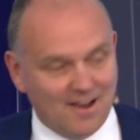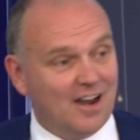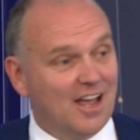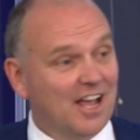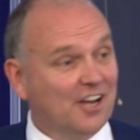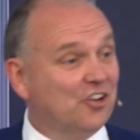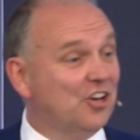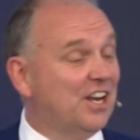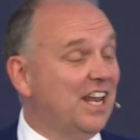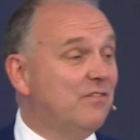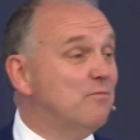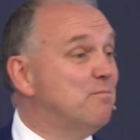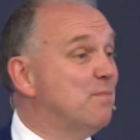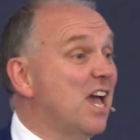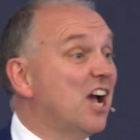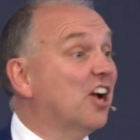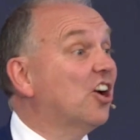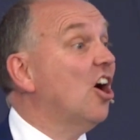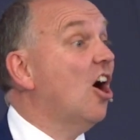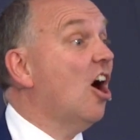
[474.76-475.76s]
It could even
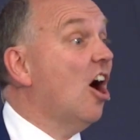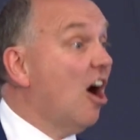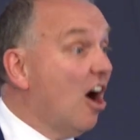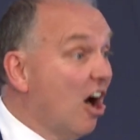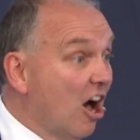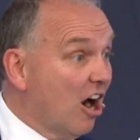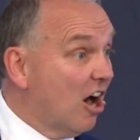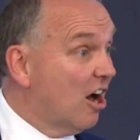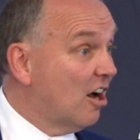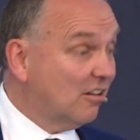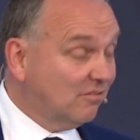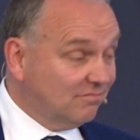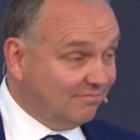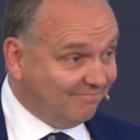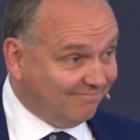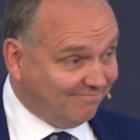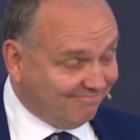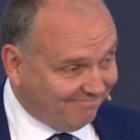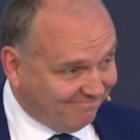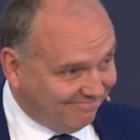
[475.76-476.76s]
be a car.
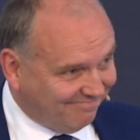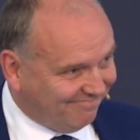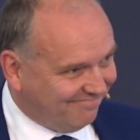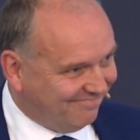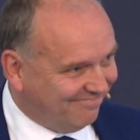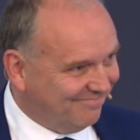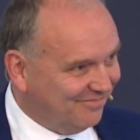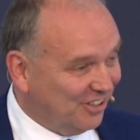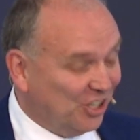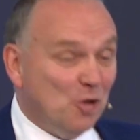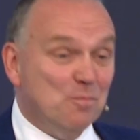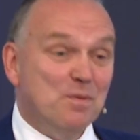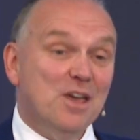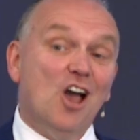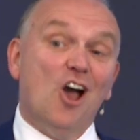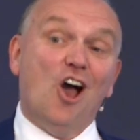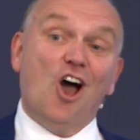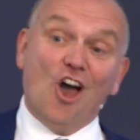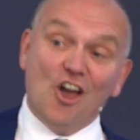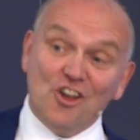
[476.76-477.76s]
It could be
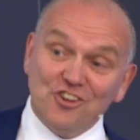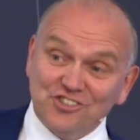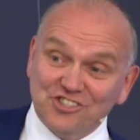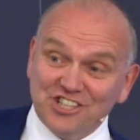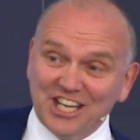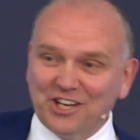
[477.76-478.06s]
a house.